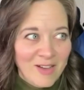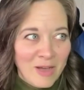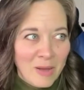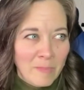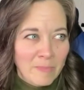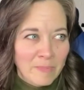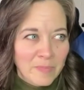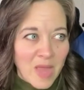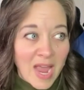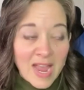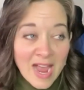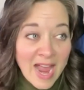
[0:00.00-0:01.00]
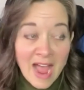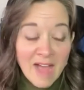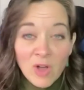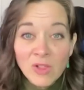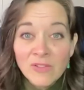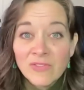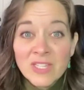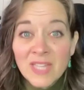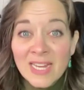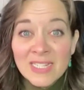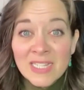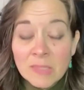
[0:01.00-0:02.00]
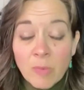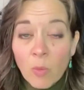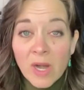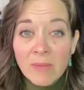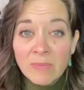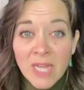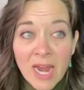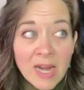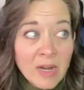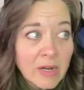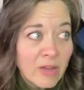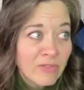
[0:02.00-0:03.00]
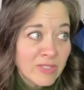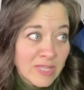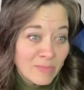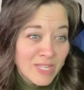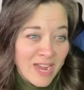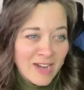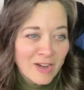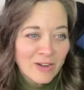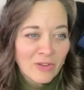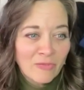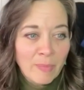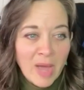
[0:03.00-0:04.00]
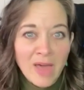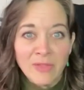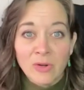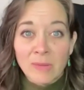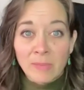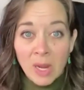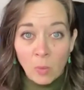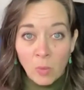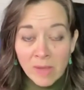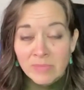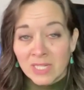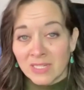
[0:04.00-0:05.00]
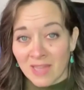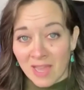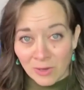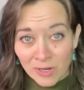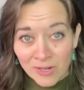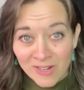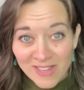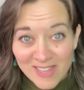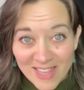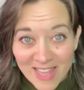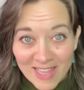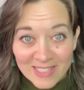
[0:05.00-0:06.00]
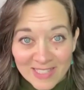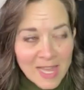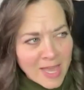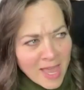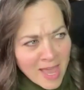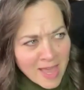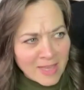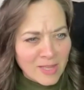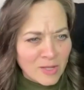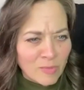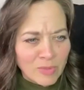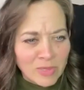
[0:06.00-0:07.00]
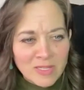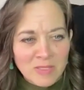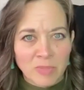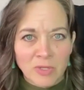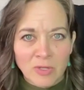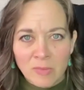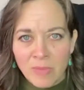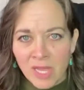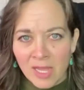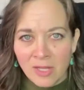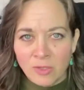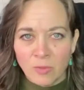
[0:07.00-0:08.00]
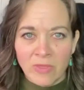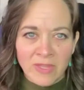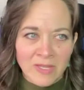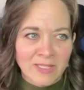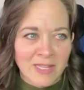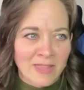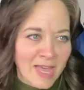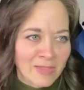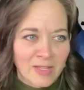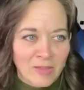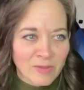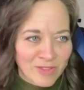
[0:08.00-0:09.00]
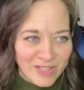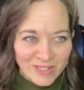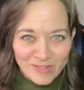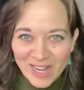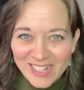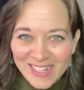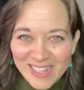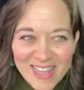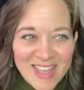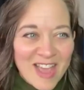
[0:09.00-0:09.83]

I have all of these ideas, but what I'm tired of is I'm tired of bothering my web designer and saying, hey, can you please build a page, this and that and the other thing, right?